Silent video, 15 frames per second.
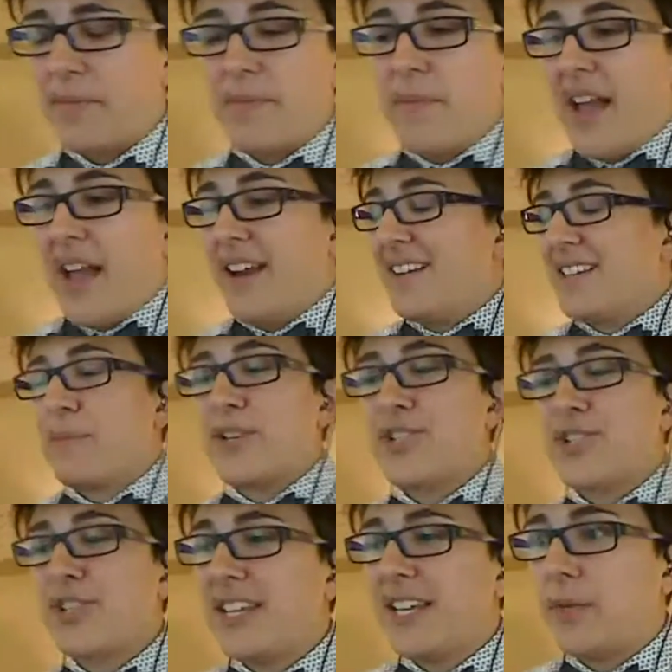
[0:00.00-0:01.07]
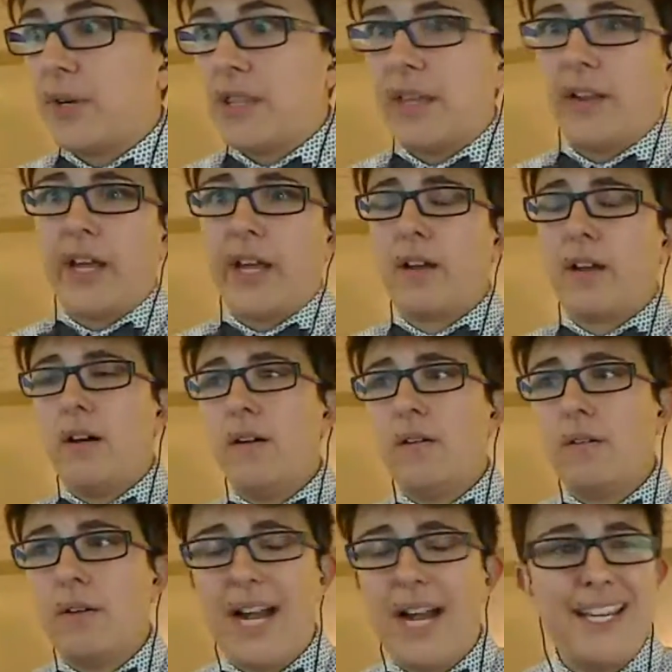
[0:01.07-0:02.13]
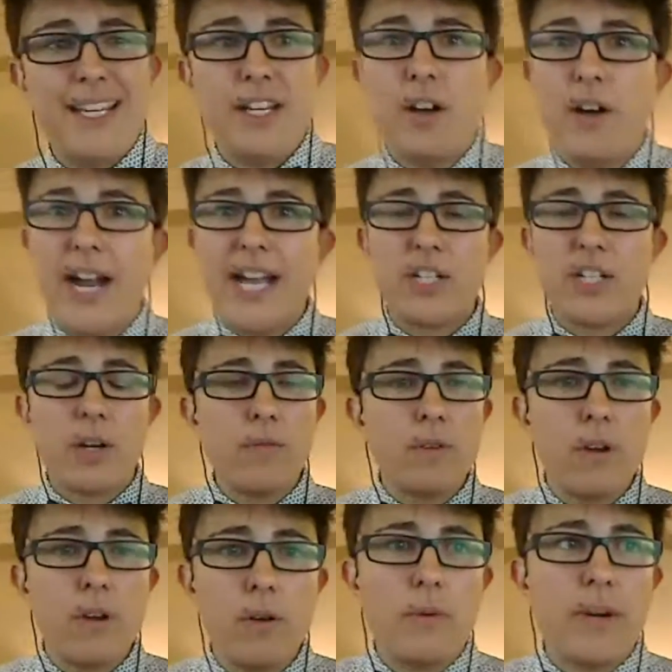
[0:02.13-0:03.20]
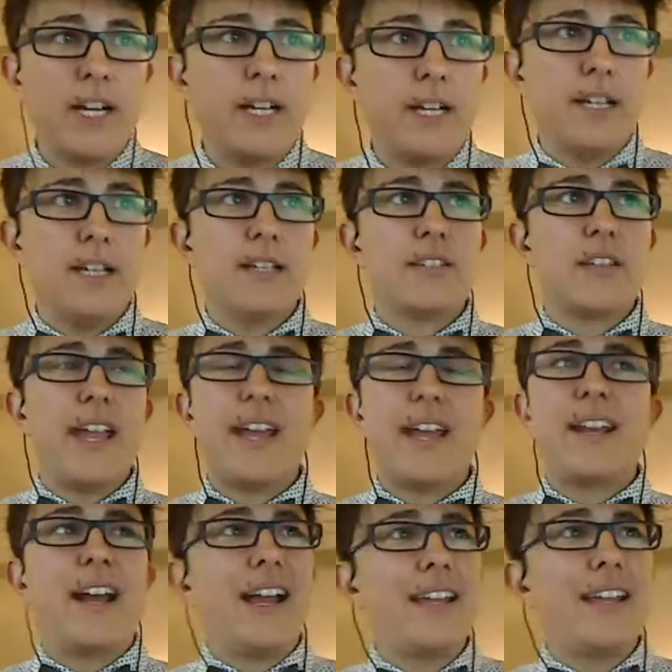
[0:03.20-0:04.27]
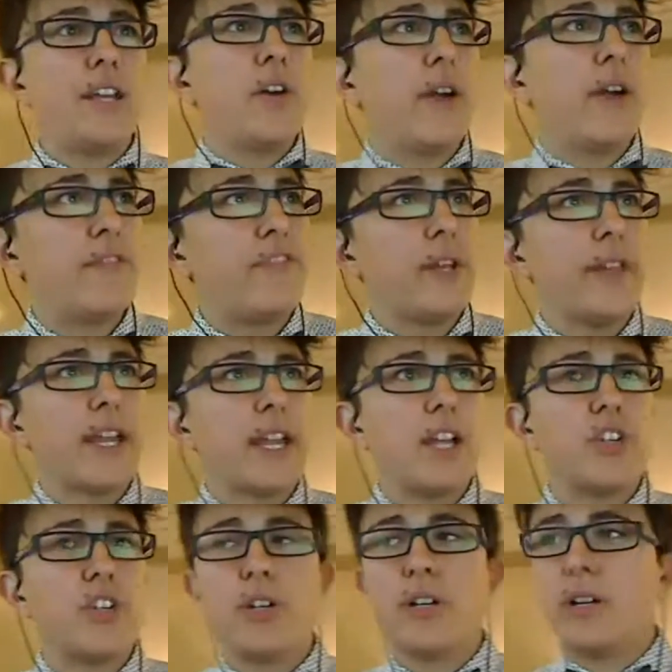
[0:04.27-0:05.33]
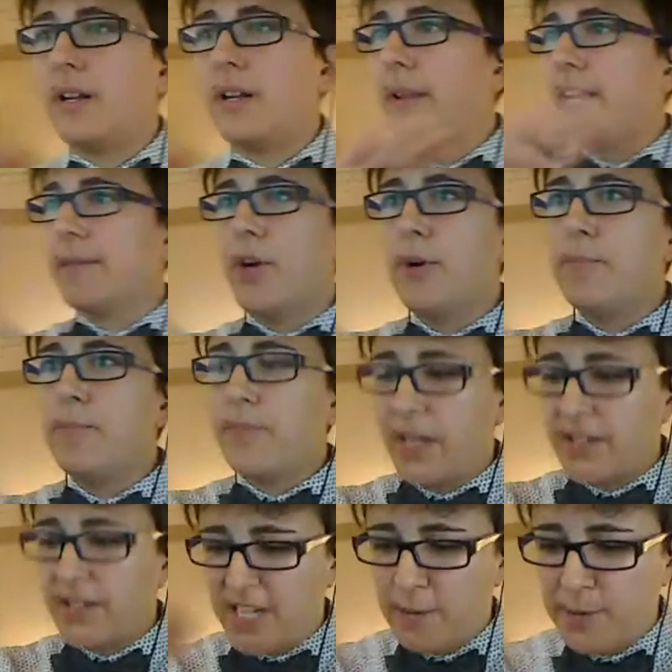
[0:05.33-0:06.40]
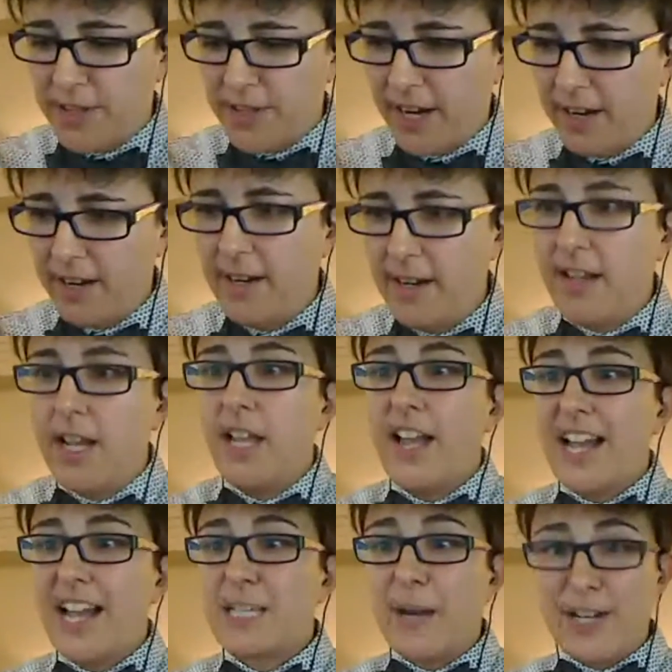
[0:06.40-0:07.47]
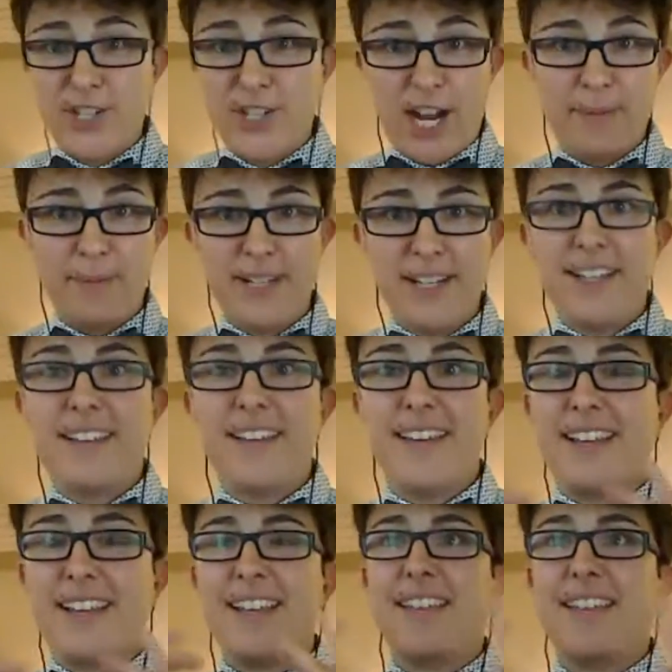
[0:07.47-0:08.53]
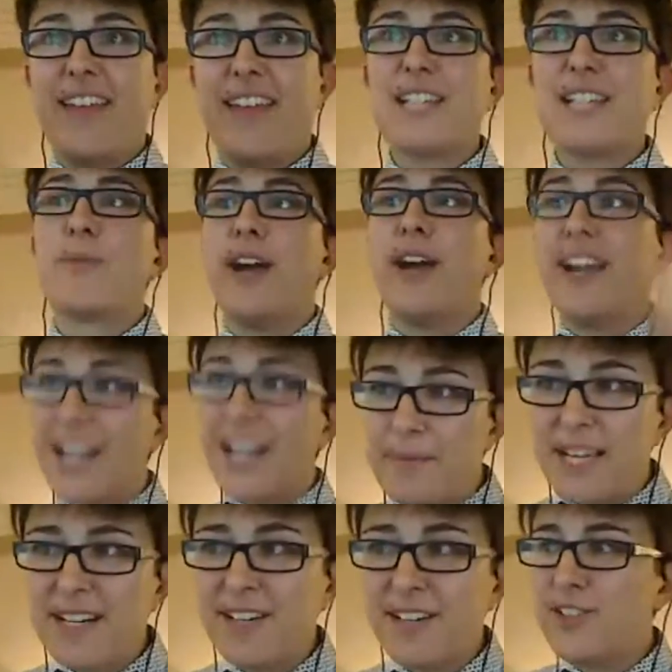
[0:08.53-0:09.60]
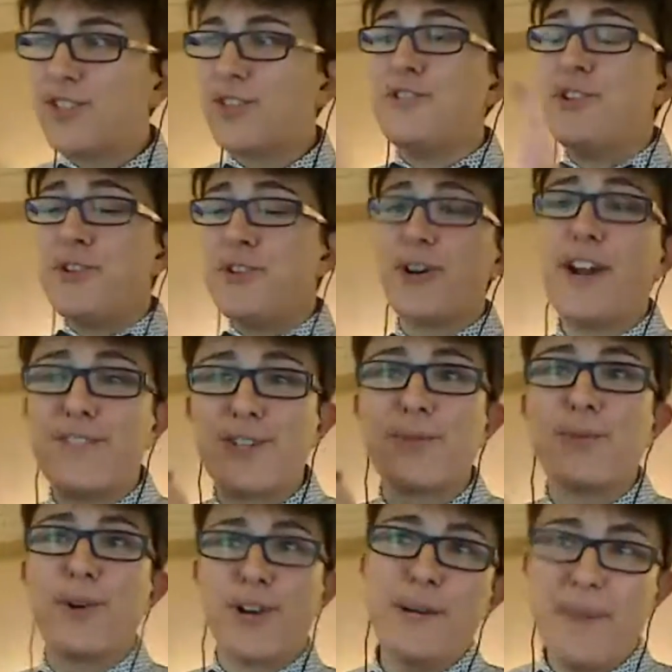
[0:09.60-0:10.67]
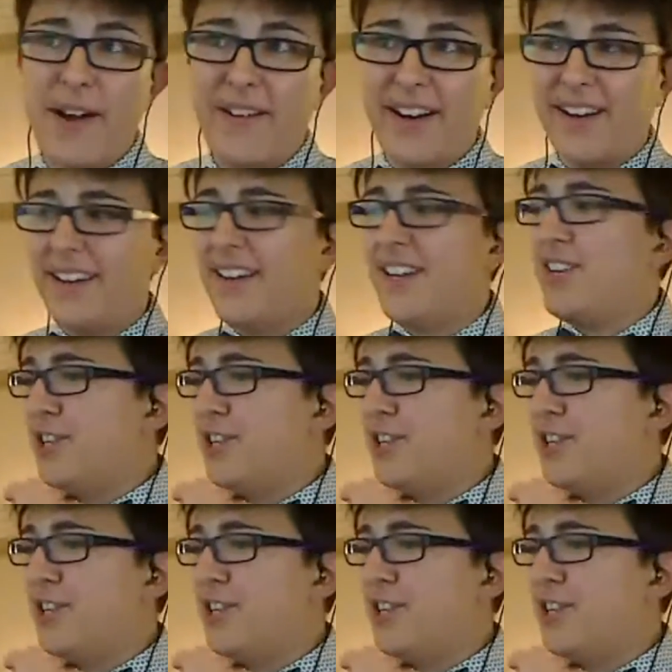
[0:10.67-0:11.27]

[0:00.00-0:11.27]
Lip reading: And especially when they're like, oh, I don't know what it is, and I feel like I should, and they're like, nope, I'll stop you there. That's my job. Like, that's where I come in, so you don't have to worry about it.